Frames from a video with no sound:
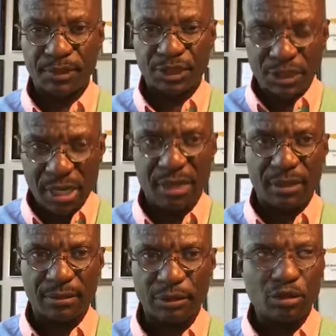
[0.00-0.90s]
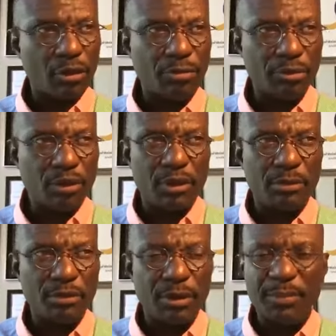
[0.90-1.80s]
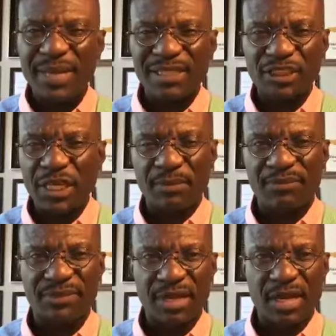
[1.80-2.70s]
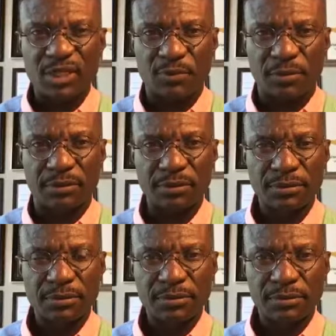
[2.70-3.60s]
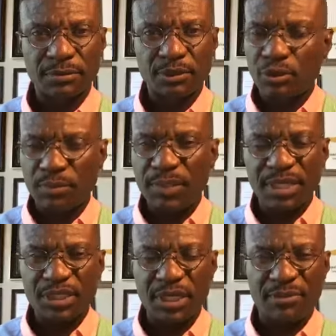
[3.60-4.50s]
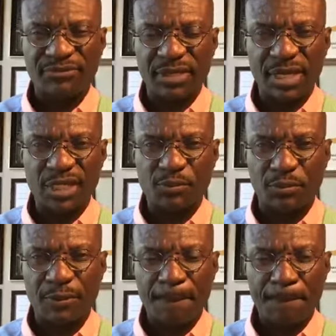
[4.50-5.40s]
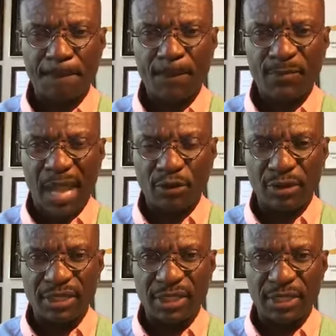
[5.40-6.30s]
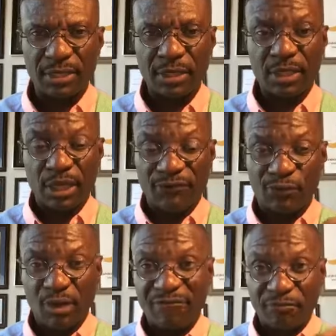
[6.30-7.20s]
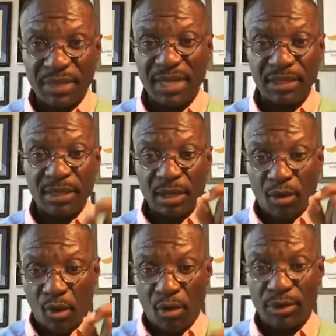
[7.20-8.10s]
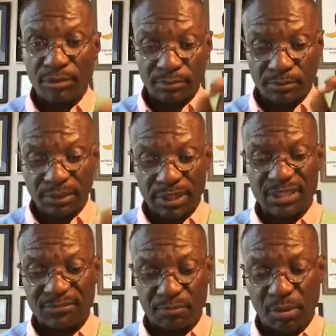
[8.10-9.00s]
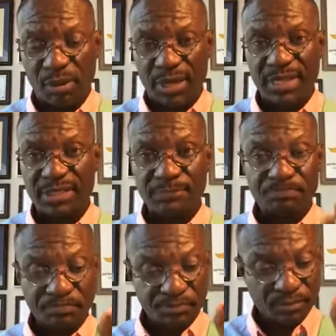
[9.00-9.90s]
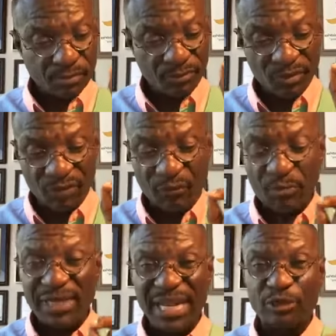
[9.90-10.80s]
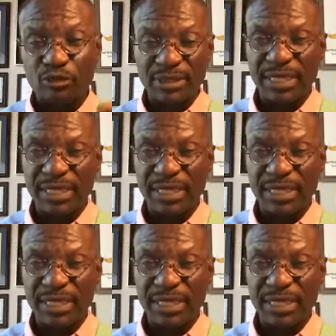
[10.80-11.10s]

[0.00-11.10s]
Share. Don't be ashamed of the gospel. Don't be ashamed of the gospel. Are you listening? If you have been on this broadcast from day to